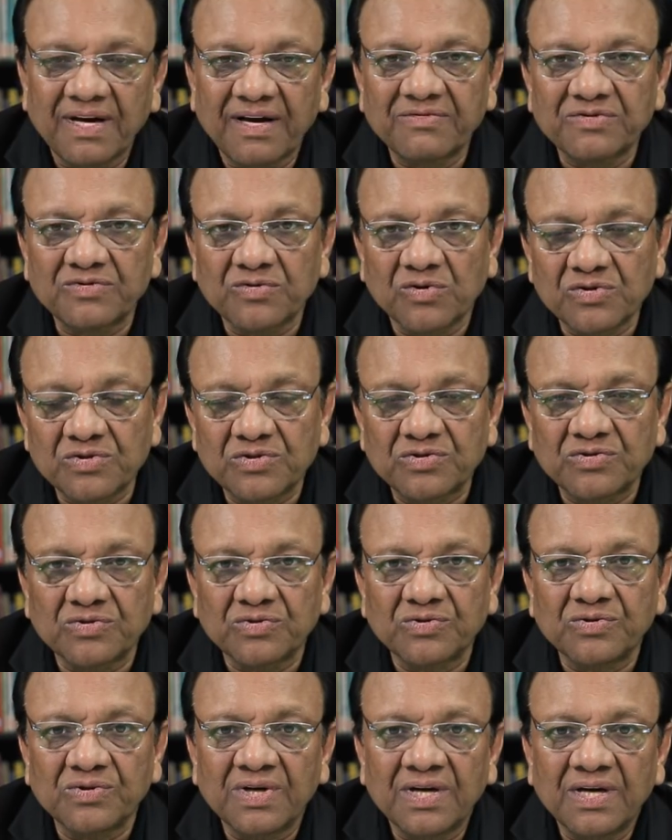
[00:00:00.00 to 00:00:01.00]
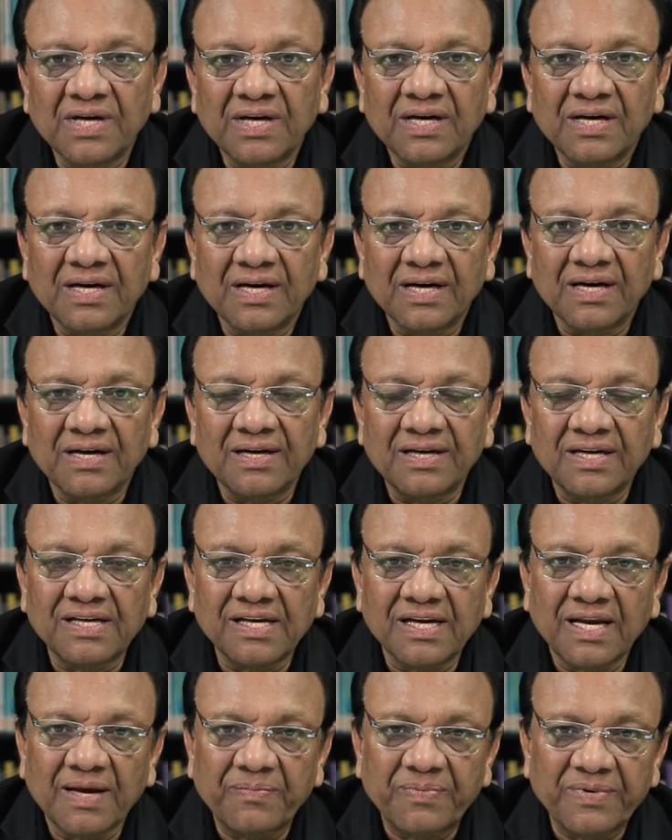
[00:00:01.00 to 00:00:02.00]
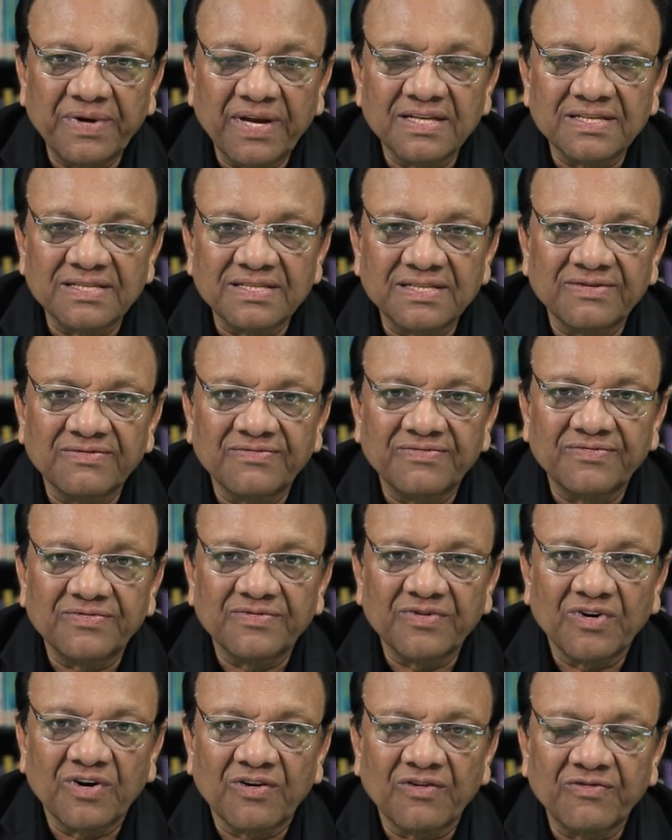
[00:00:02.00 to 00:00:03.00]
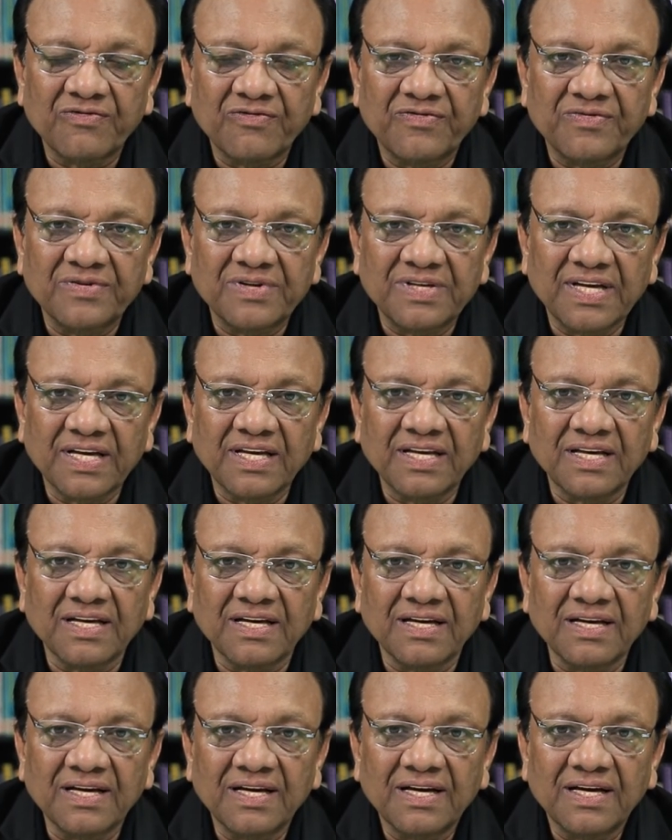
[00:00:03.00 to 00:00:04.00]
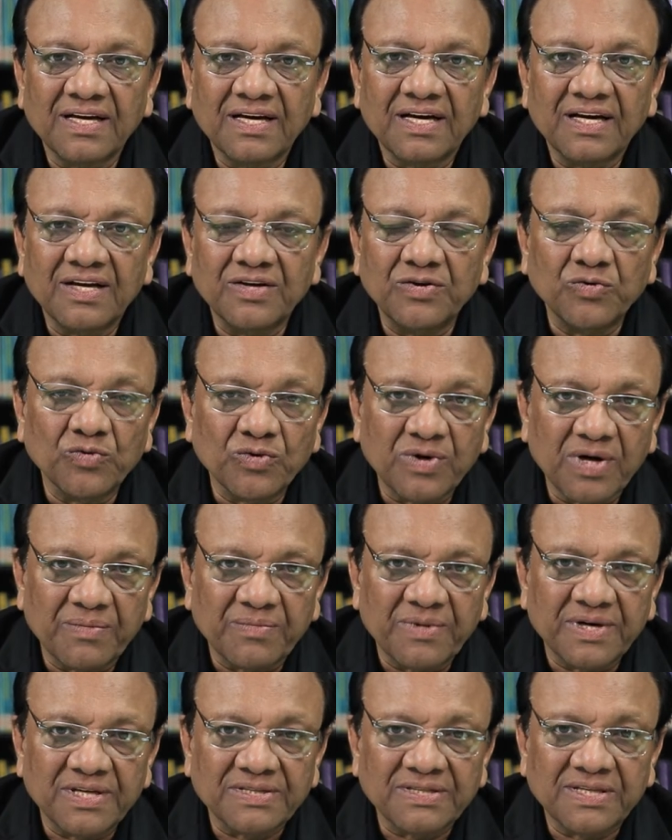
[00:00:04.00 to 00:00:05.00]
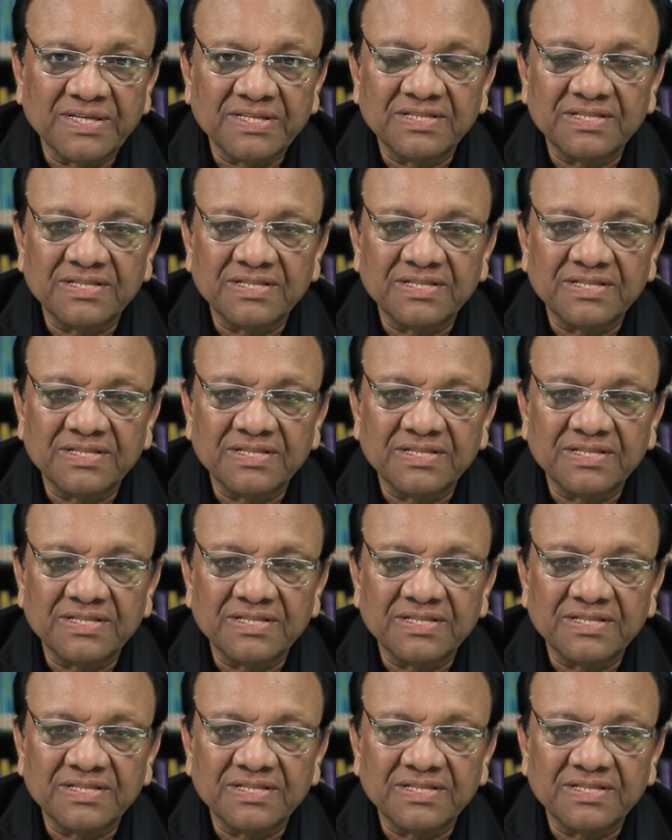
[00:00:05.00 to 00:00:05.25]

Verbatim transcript: I was also a little apprehensive of taking newcomers as